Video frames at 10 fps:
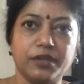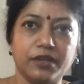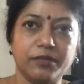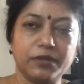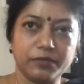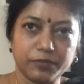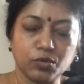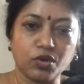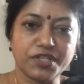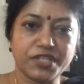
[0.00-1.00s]

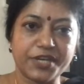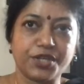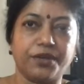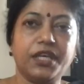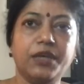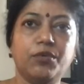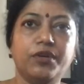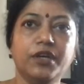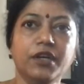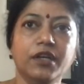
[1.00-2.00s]
court session, he
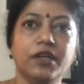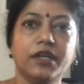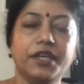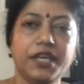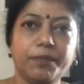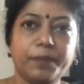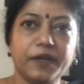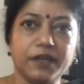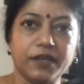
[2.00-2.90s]
would keep